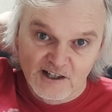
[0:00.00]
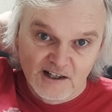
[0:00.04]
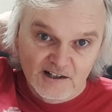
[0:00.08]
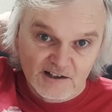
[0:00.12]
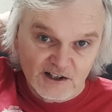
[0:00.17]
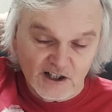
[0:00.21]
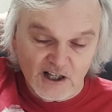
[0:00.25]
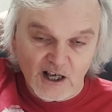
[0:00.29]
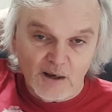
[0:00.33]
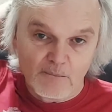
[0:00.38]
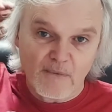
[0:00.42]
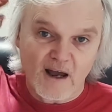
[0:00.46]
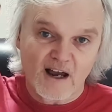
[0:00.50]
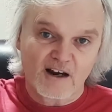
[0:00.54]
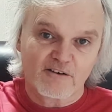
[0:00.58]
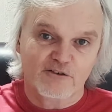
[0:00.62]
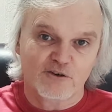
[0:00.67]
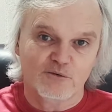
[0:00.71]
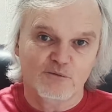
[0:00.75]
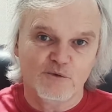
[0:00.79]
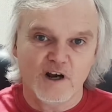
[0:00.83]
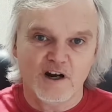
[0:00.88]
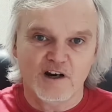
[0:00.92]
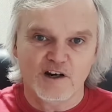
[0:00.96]
to get back
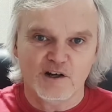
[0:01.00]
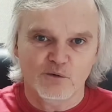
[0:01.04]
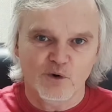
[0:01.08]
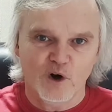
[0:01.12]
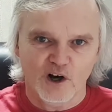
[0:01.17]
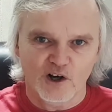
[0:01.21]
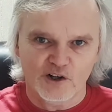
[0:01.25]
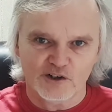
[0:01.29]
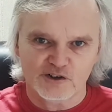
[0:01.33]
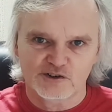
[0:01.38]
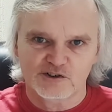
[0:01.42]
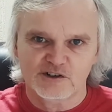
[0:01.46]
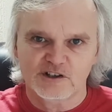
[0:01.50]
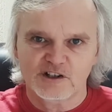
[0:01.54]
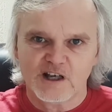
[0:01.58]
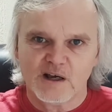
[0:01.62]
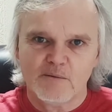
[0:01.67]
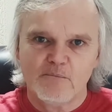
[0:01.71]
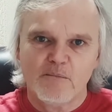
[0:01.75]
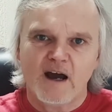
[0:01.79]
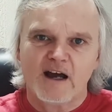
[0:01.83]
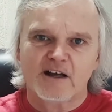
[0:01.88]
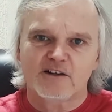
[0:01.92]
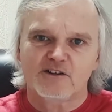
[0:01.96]
from where he was, to
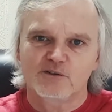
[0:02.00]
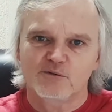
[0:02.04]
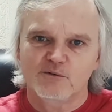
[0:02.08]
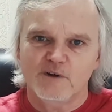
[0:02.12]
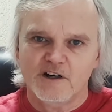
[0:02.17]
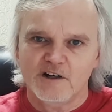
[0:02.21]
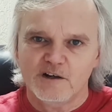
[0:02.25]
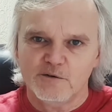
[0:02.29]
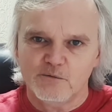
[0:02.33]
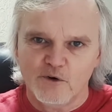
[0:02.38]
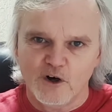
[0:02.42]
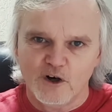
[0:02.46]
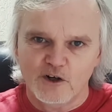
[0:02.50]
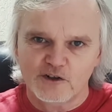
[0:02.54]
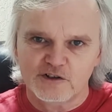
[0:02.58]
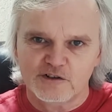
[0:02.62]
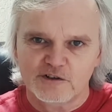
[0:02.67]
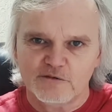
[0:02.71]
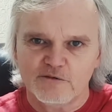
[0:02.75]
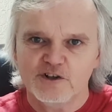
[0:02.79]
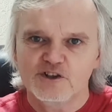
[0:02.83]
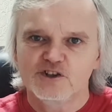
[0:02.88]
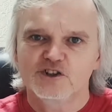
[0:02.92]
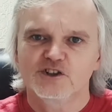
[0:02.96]
get back to where he was
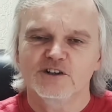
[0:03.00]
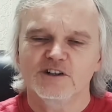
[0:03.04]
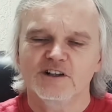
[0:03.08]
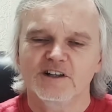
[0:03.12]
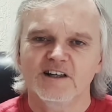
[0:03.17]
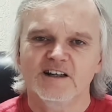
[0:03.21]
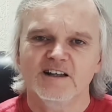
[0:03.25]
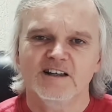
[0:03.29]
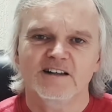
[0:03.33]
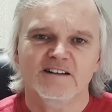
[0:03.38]
originally,